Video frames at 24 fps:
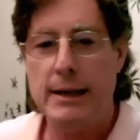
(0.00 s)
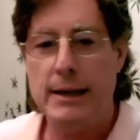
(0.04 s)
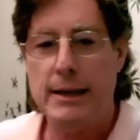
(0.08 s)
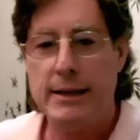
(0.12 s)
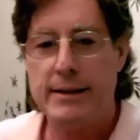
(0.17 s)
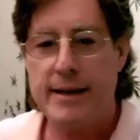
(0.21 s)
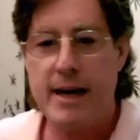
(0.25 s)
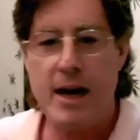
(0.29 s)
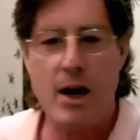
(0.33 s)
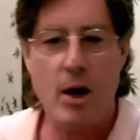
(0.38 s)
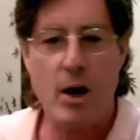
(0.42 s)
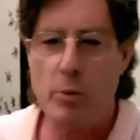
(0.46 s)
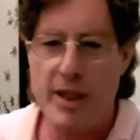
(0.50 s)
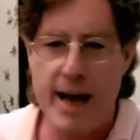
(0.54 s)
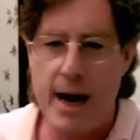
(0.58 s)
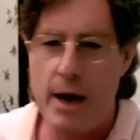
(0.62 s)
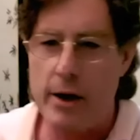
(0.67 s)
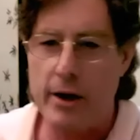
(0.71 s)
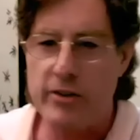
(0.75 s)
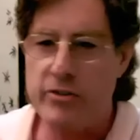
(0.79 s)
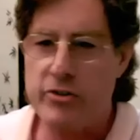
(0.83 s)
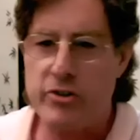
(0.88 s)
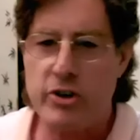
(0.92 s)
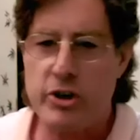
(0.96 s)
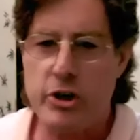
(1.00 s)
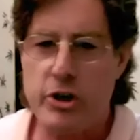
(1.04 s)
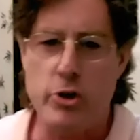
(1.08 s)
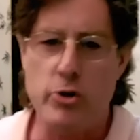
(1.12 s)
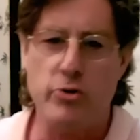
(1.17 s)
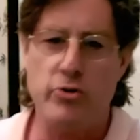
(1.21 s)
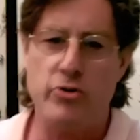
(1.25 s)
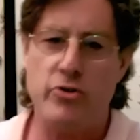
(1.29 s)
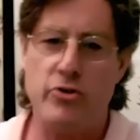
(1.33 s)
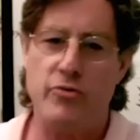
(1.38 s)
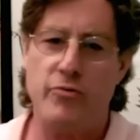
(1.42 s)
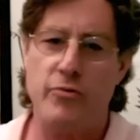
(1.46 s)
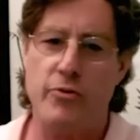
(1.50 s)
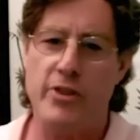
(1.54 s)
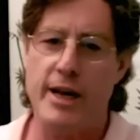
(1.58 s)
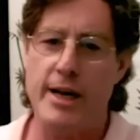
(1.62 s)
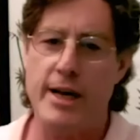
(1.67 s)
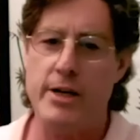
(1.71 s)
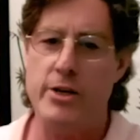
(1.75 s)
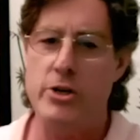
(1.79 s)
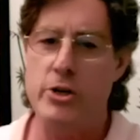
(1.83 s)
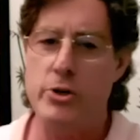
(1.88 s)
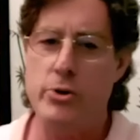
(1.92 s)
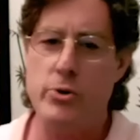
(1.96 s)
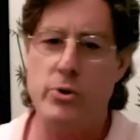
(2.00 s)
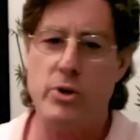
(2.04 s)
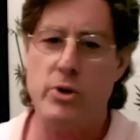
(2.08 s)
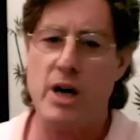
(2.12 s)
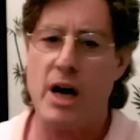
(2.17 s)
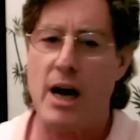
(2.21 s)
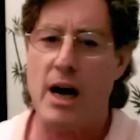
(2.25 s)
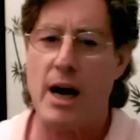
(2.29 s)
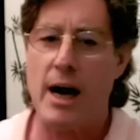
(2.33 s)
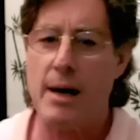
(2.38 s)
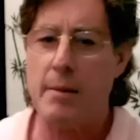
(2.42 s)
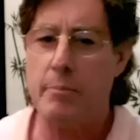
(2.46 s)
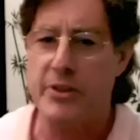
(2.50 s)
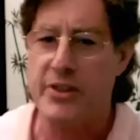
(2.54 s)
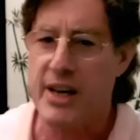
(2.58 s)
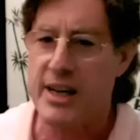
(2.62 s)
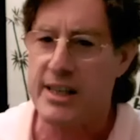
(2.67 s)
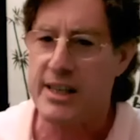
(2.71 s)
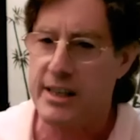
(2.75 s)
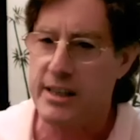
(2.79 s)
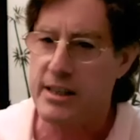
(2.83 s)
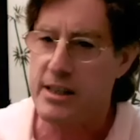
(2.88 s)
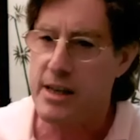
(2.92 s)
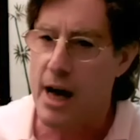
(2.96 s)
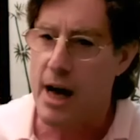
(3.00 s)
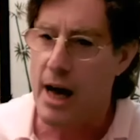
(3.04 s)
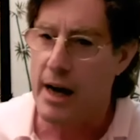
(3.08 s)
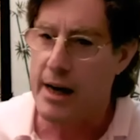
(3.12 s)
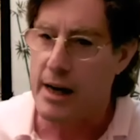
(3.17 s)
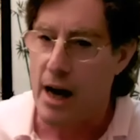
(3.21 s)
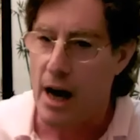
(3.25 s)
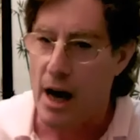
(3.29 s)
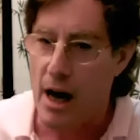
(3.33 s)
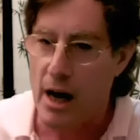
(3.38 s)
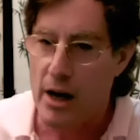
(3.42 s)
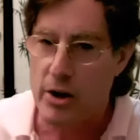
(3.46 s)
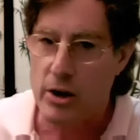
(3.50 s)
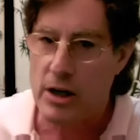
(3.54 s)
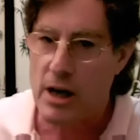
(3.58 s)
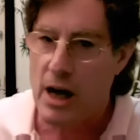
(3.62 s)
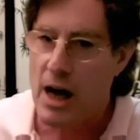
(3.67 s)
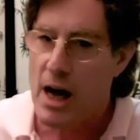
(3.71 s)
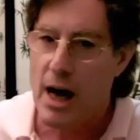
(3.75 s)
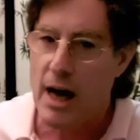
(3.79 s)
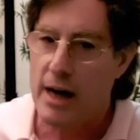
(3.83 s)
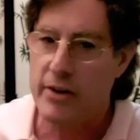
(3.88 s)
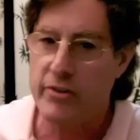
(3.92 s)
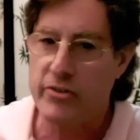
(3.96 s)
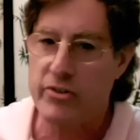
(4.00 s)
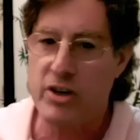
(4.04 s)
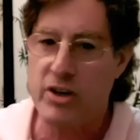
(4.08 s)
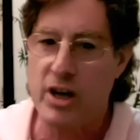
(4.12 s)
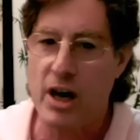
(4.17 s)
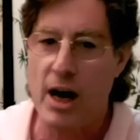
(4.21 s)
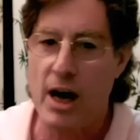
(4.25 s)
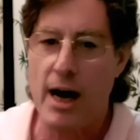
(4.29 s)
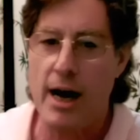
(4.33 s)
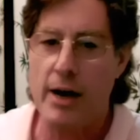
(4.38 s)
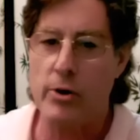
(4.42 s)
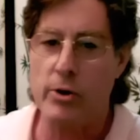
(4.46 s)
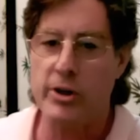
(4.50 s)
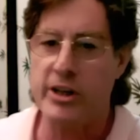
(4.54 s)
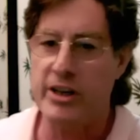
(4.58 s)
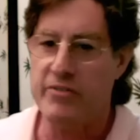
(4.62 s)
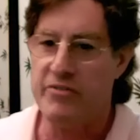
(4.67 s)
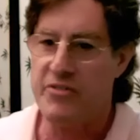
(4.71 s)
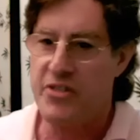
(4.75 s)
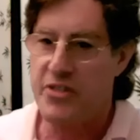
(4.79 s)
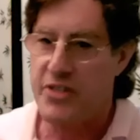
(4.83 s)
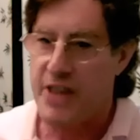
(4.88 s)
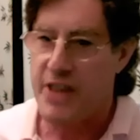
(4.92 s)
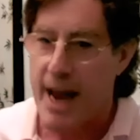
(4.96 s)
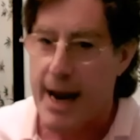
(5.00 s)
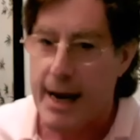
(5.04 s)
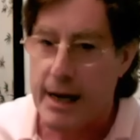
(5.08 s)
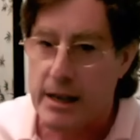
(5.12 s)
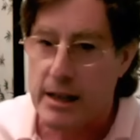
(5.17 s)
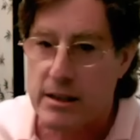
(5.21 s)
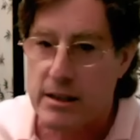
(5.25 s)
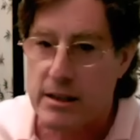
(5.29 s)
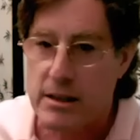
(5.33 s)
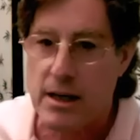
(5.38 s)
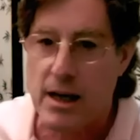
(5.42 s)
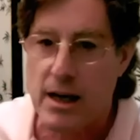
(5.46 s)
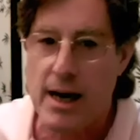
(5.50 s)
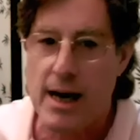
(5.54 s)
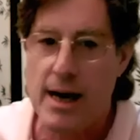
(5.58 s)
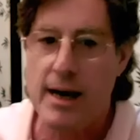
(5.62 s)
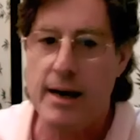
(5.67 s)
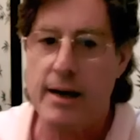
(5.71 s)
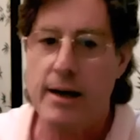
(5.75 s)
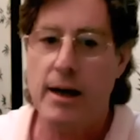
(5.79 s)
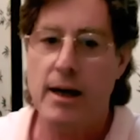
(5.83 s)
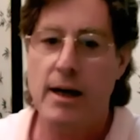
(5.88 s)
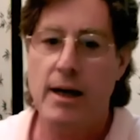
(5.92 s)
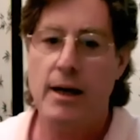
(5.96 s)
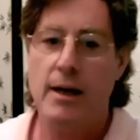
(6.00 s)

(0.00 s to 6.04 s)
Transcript: They are without excuse, for they knew God, but they did not honor God as God or give thanks to God.